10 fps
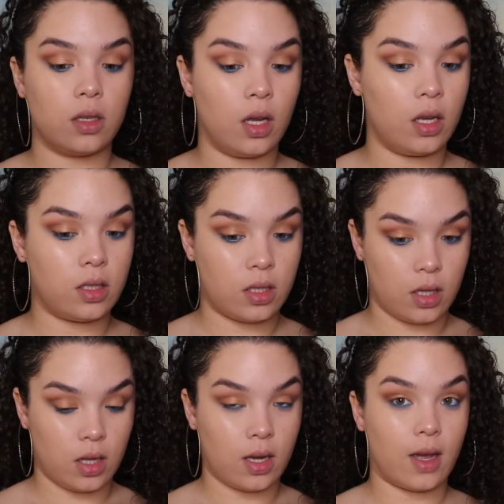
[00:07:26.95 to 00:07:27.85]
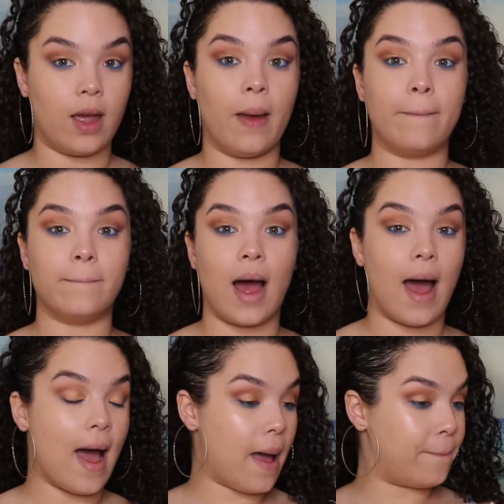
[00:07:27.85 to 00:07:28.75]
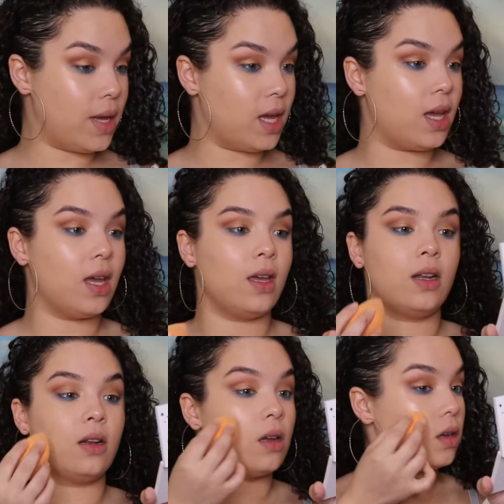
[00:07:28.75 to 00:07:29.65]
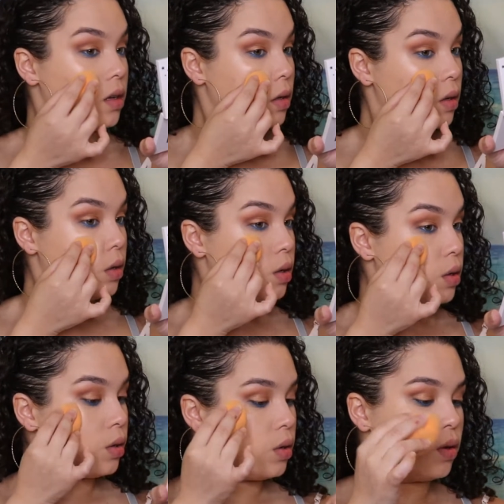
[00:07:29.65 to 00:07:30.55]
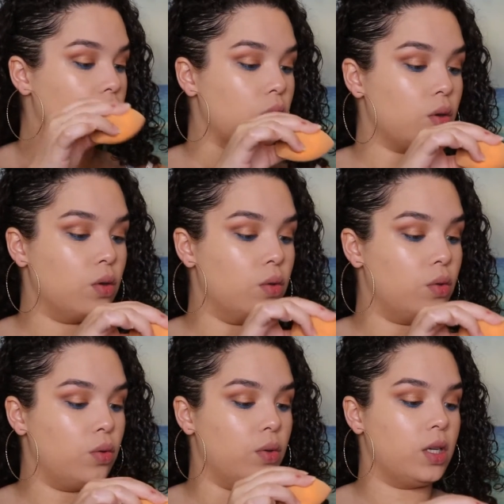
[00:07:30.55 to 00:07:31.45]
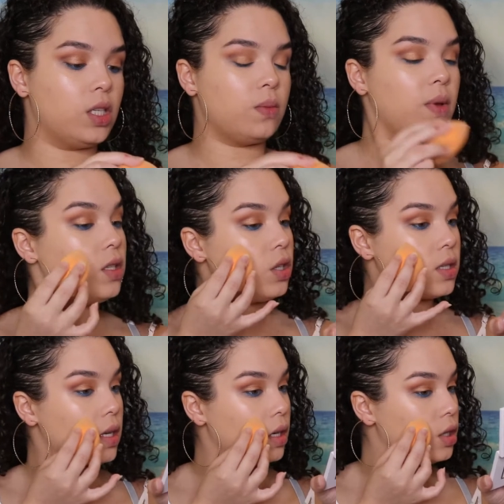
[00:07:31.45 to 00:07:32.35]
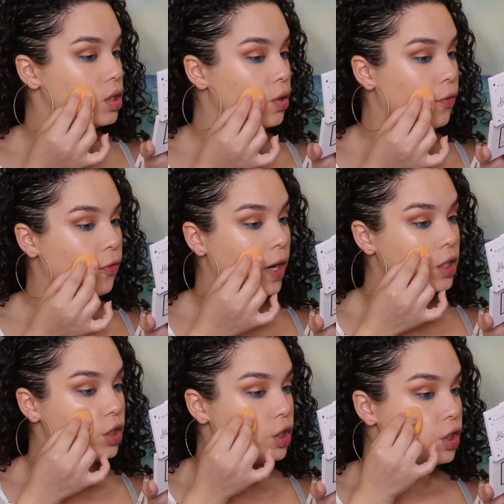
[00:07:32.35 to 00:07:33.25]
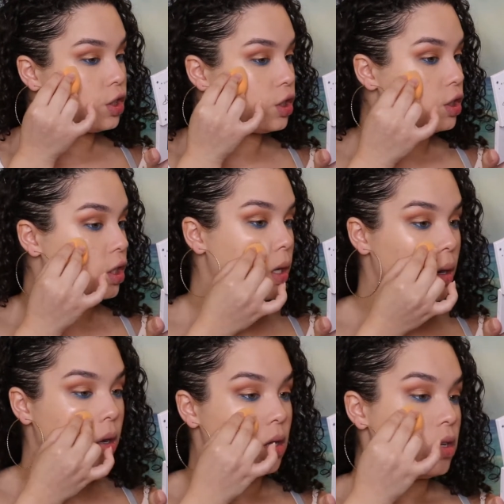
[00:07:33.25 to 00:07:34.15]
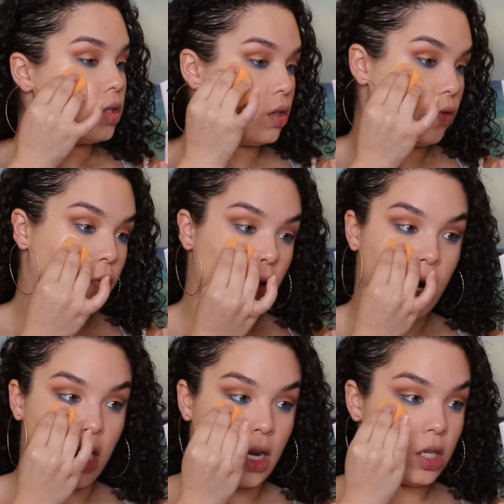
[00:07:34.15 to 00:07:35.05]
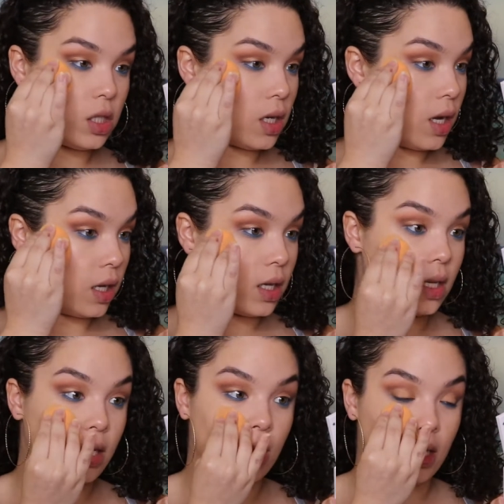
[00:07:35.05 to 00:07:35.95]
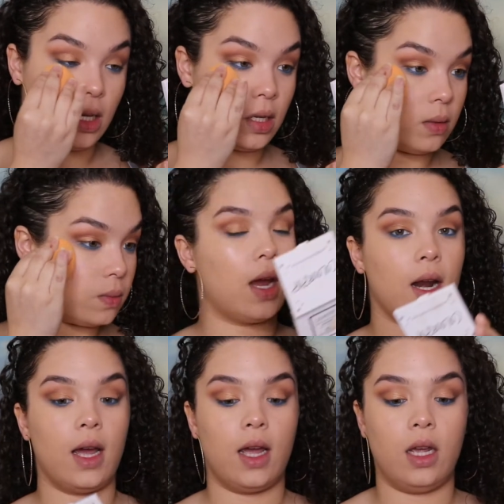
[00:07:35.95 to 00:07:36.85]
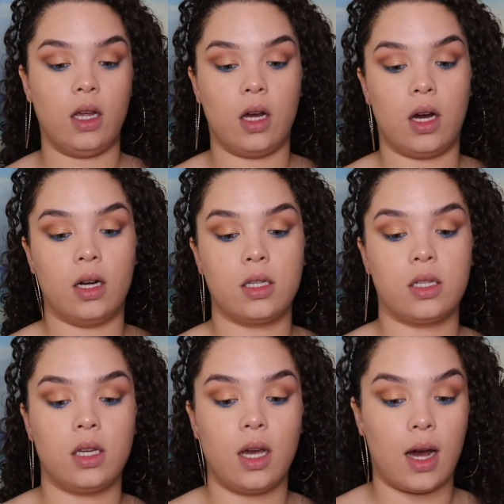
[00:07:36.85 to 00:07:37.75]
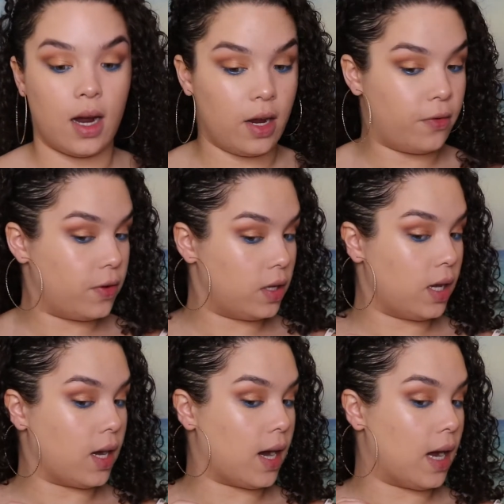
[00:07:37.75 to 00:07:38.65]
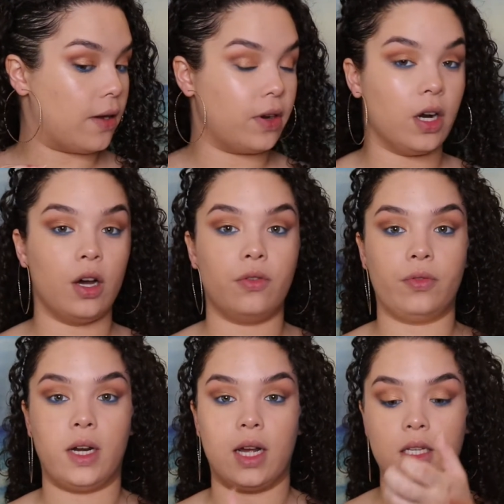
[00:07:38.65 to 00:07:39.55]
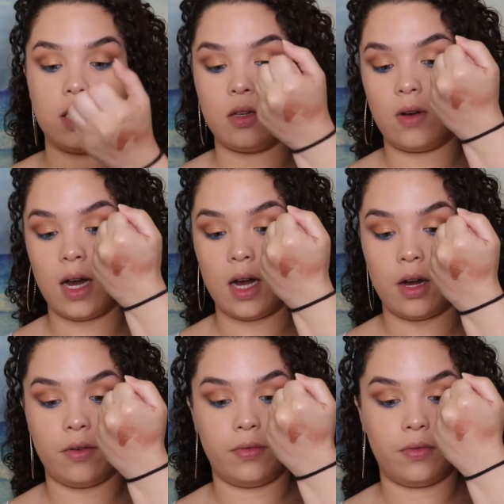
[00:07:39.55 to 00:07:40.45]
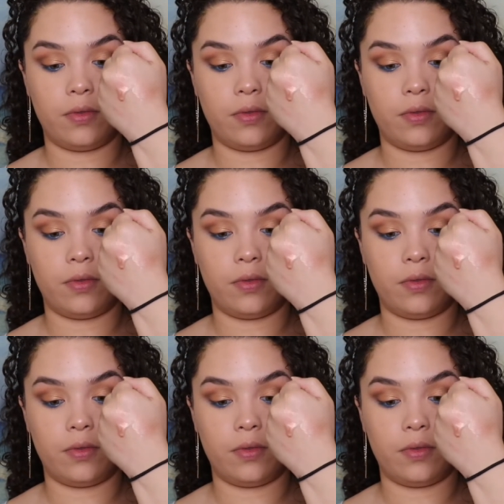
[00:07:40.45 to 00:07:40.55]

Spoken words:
It's looking poppin'. Ooh, it just makes your skin look so fresh. So fresh and clean. And I feel like I have enough and I still have